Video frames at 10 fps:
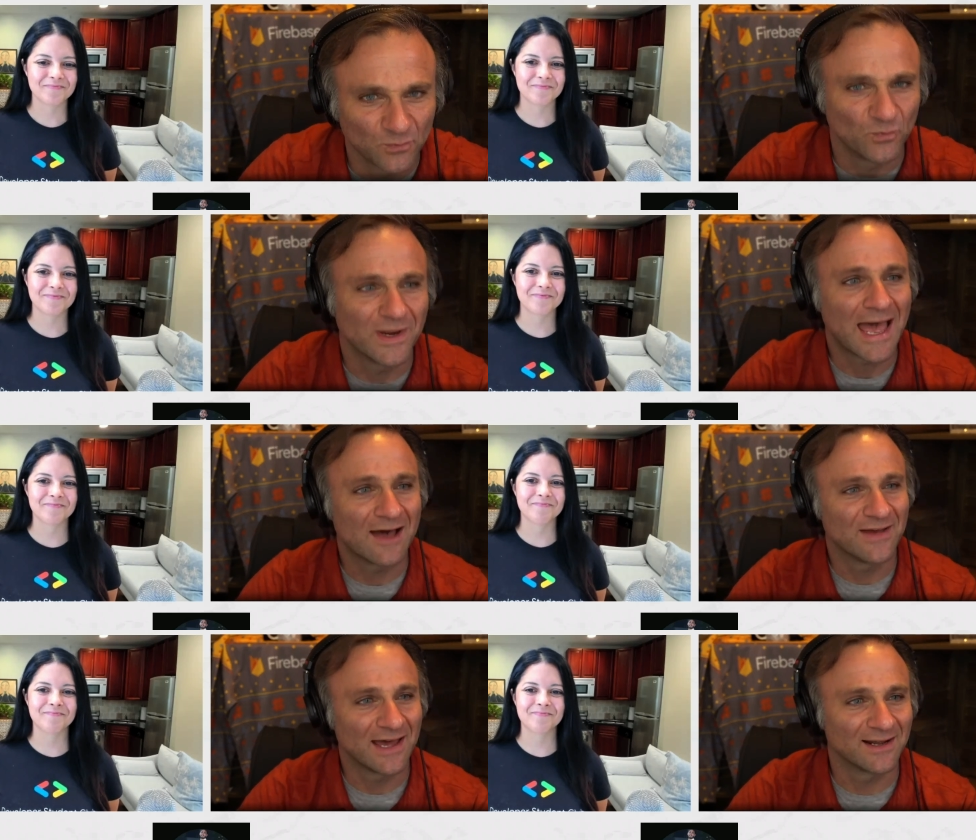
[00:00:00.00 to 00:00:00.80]
Speaker 1: we
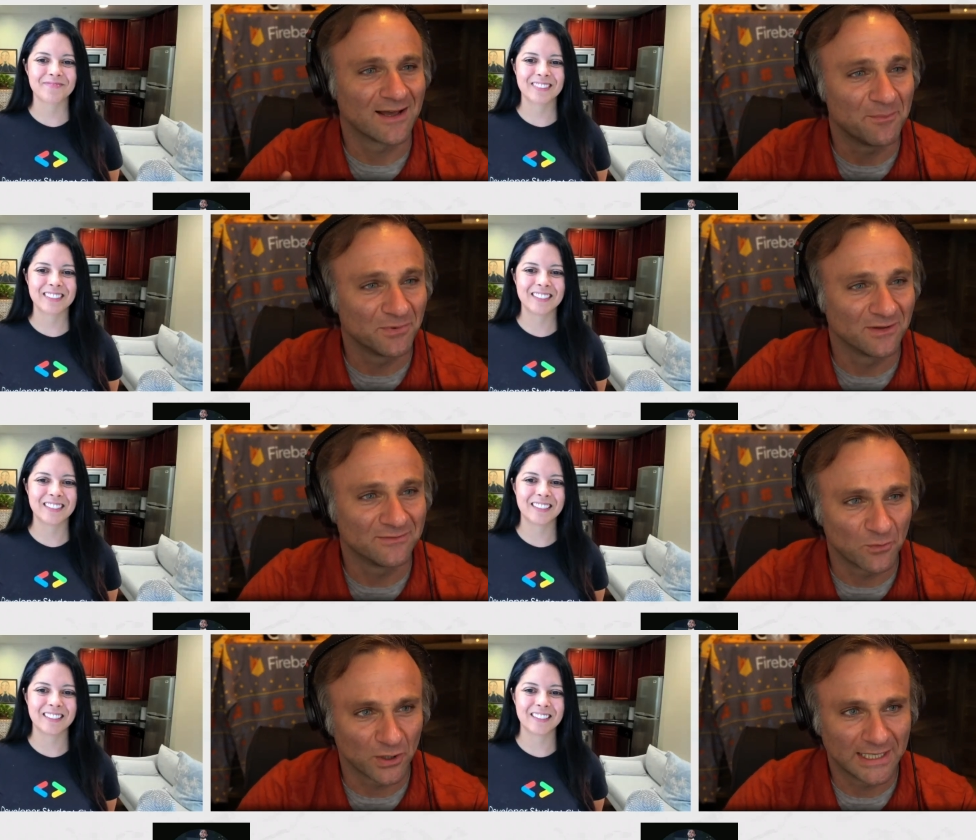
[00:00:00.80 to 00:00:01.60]
have had a couple of
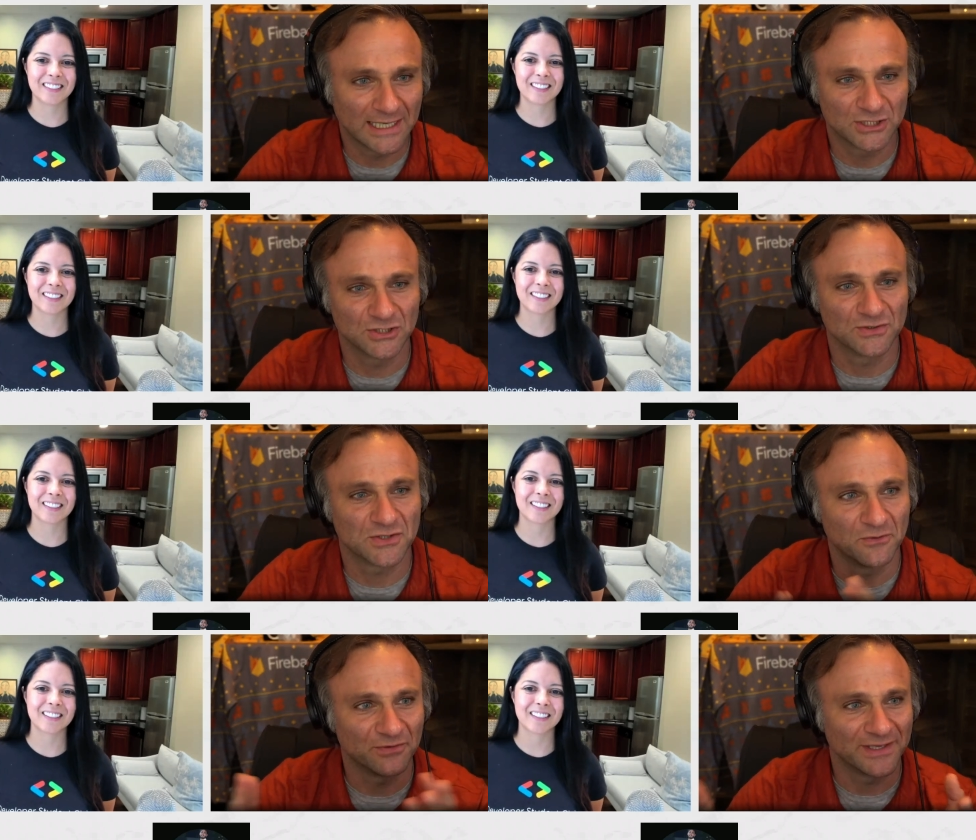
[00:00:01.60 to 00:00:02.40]
networking issues.
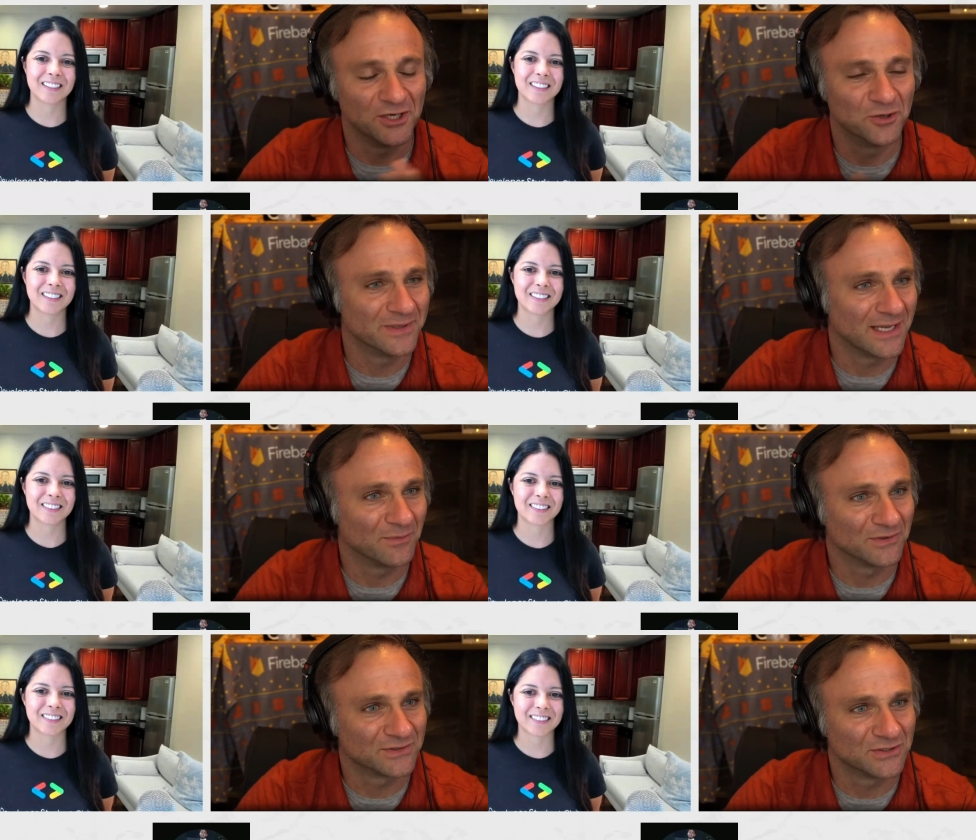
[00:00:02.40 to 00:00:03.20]
Hopefully, he'll be
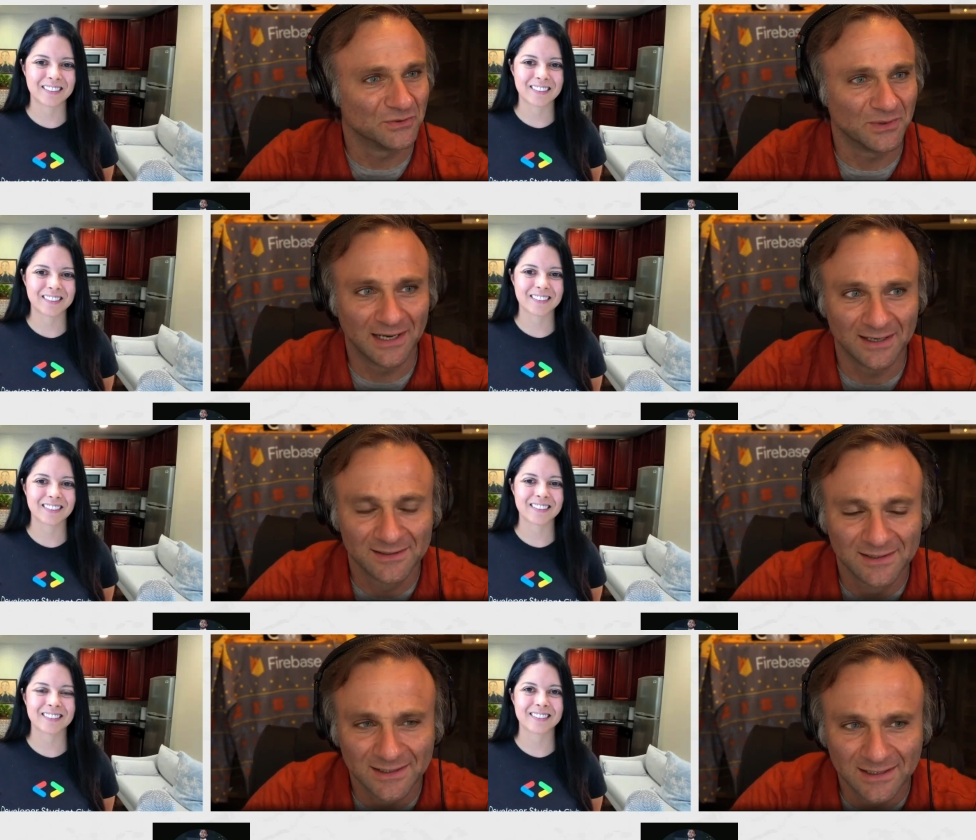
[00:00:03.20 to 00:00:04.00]
able to uh,
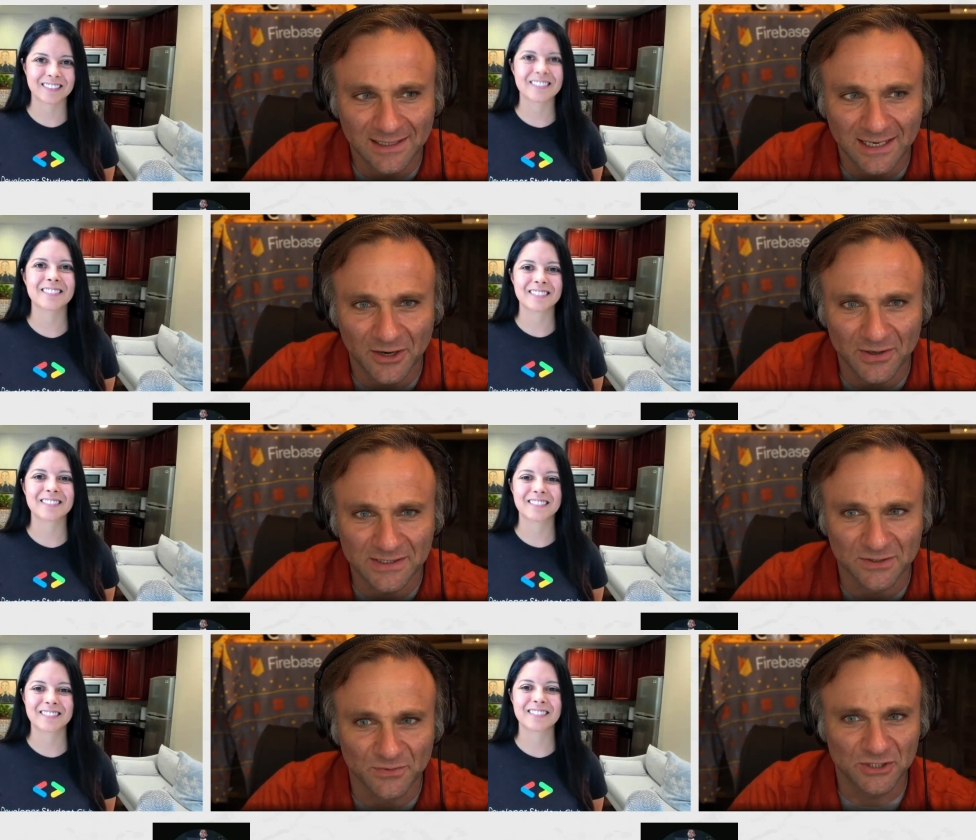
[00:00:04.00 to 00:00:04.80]
hear
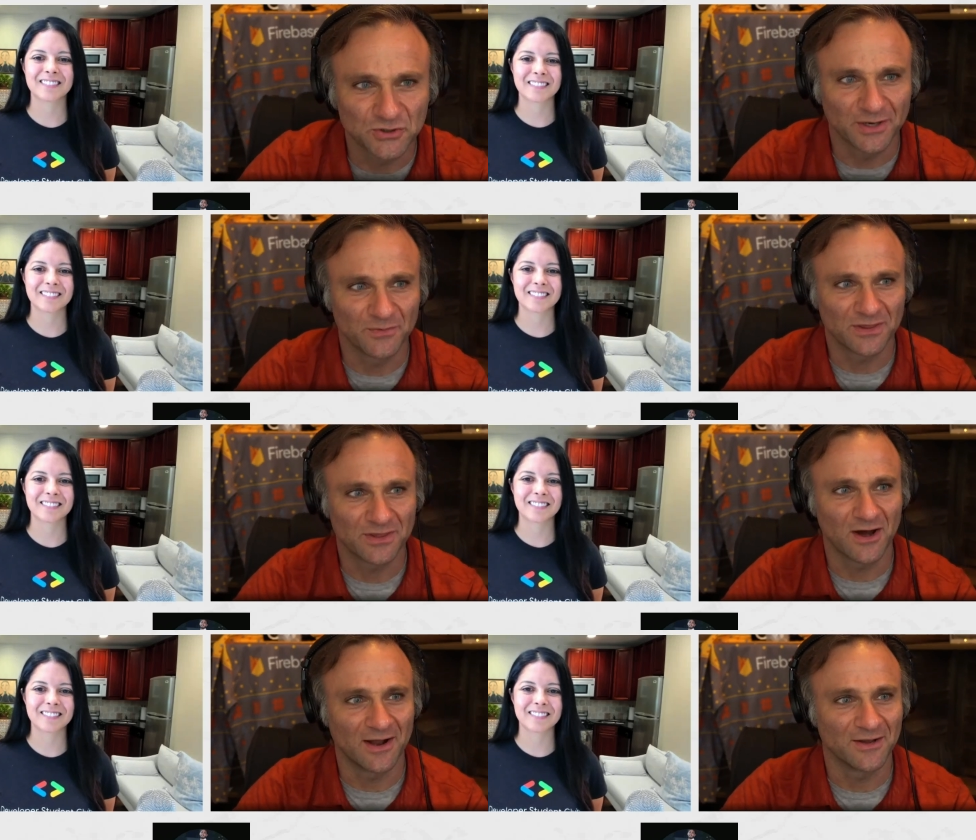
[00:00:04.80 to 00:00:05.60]
us and rejoin with the
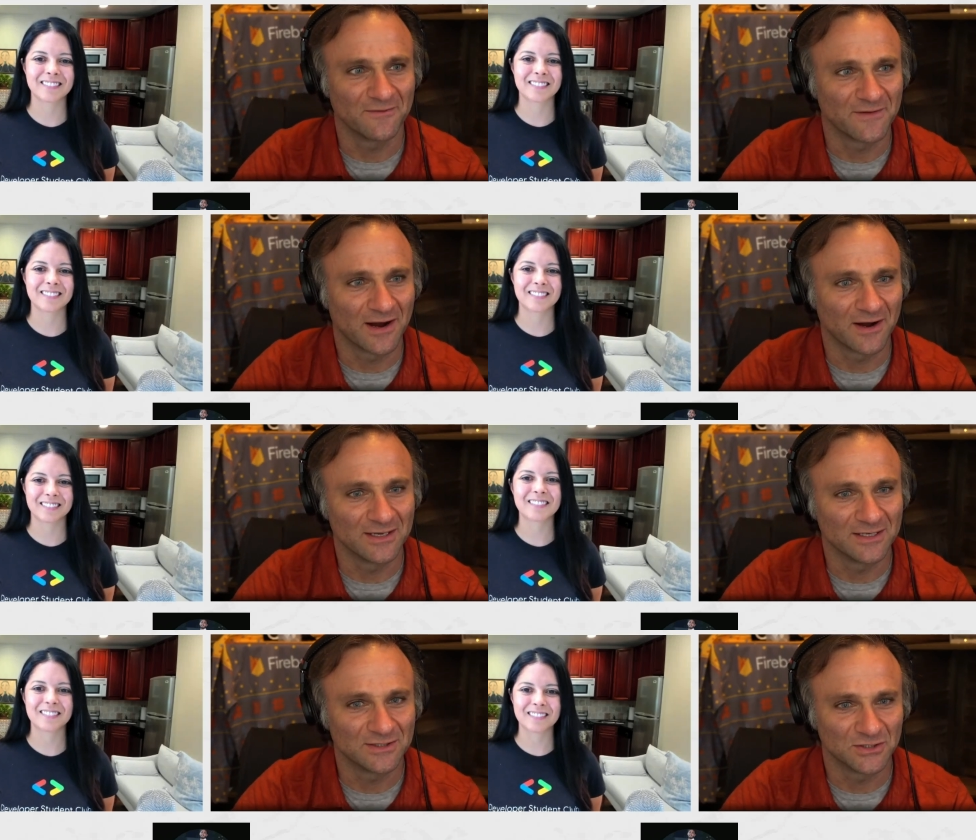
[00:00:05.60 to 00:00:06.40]
audio
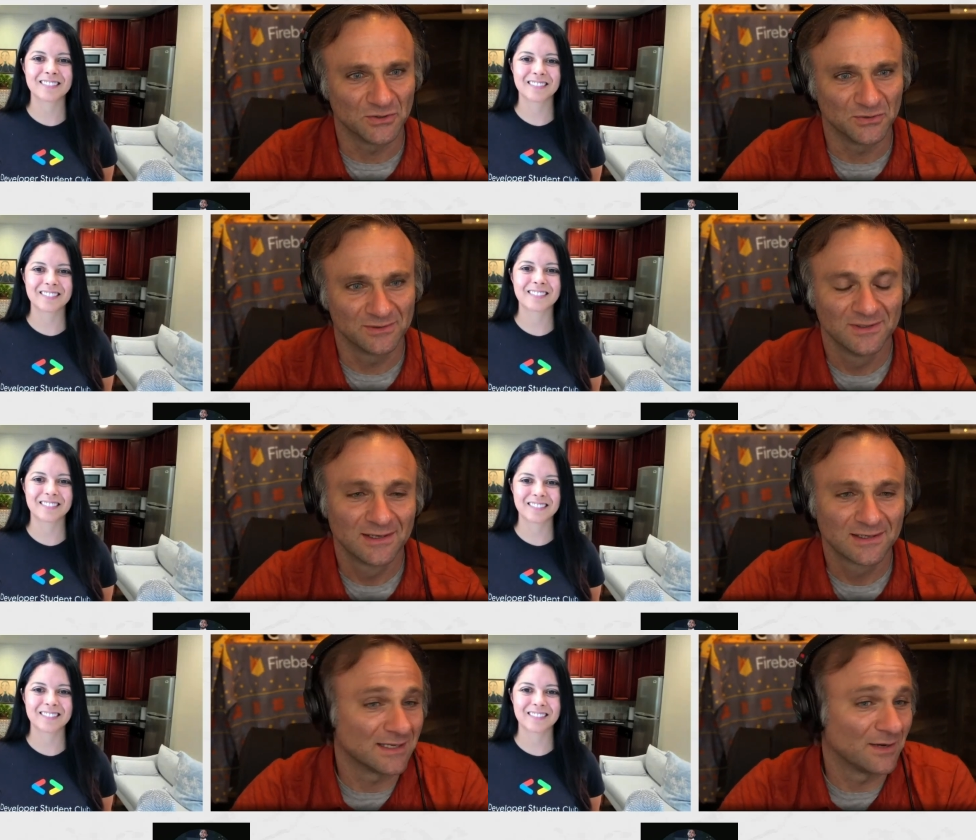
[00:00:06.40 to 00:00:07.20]
fairly soon.
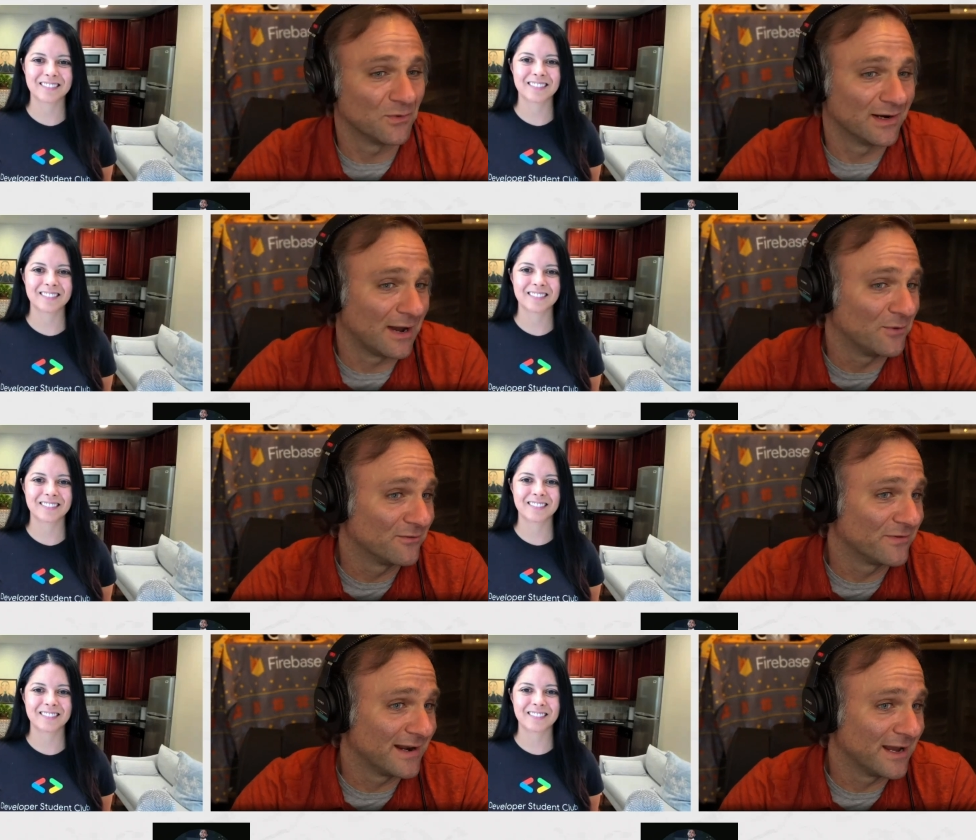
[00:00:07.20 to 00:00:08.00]
Because I want to, I want to
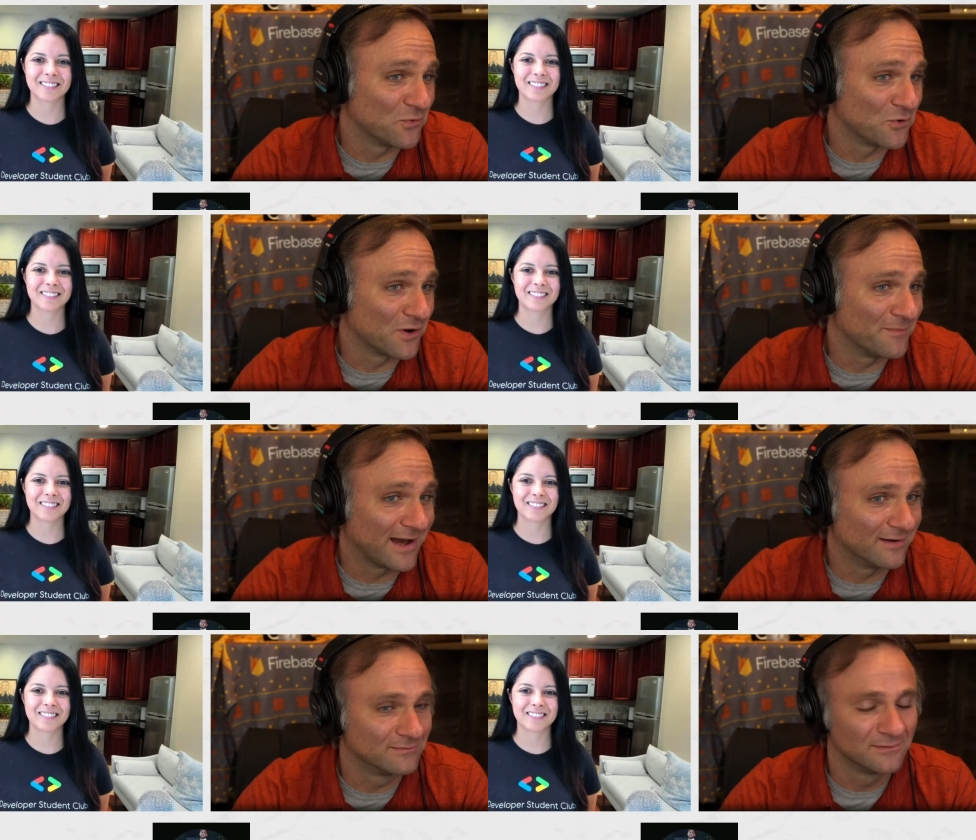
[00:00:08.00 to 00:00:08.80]
find out more about